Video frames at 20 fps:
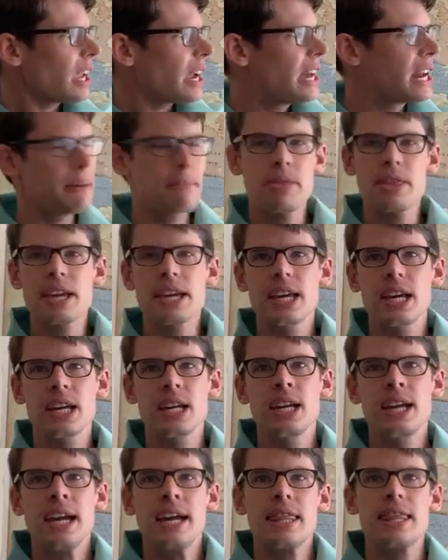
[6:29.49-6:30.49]
And I'm
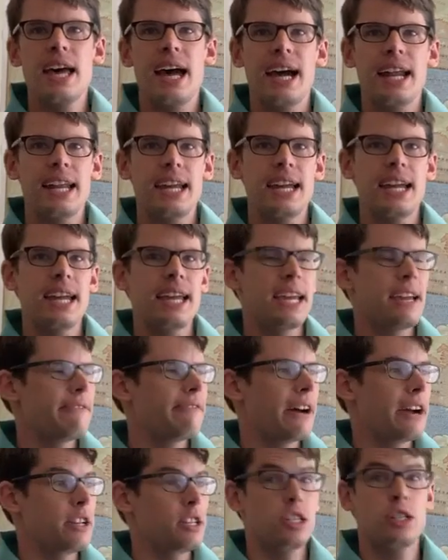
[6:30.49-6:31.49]
thinking that
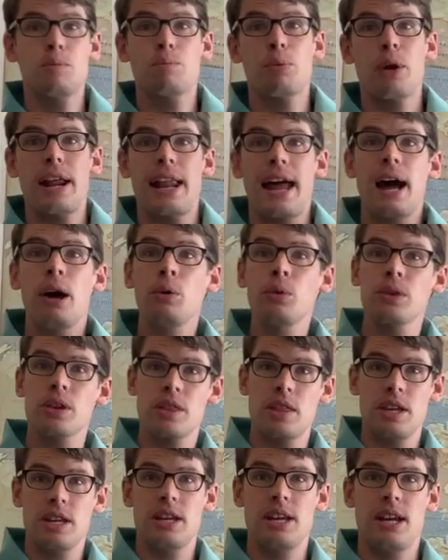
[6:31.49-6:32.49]
if I spread
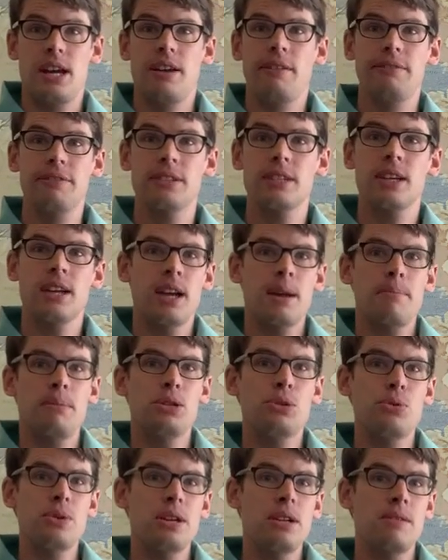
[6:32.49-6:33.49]
out the gift
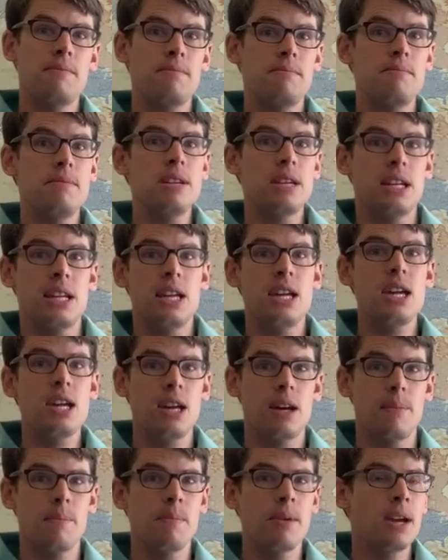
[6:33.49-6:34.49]
between me and
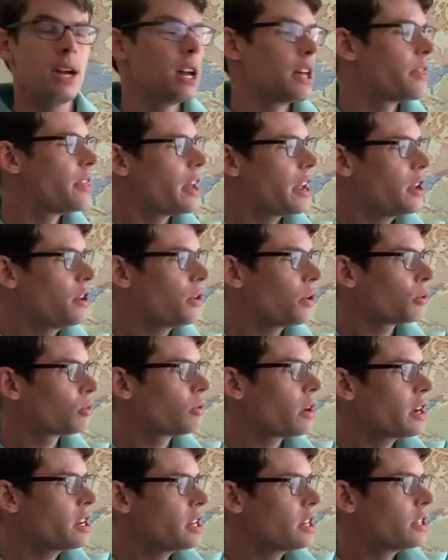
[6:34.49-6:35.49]
him, that he'll
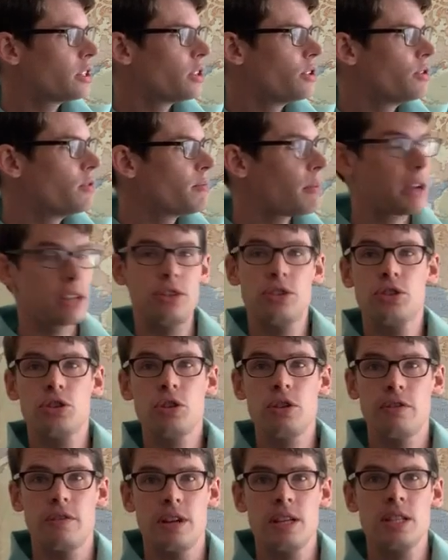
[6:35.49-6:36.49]
run to my
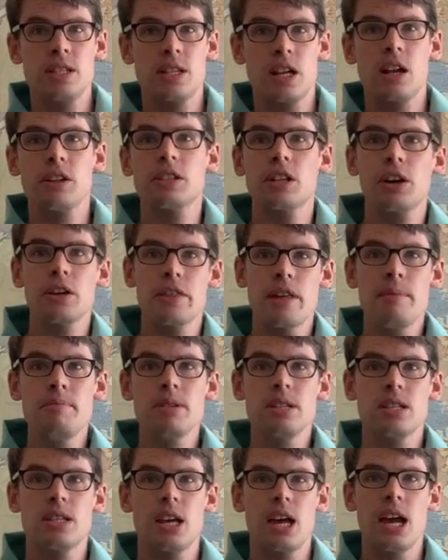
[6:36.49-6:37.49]
servants and I'll tell them
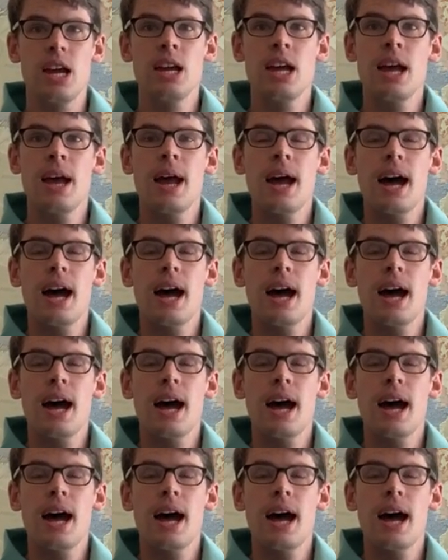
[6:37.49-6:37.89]
to say,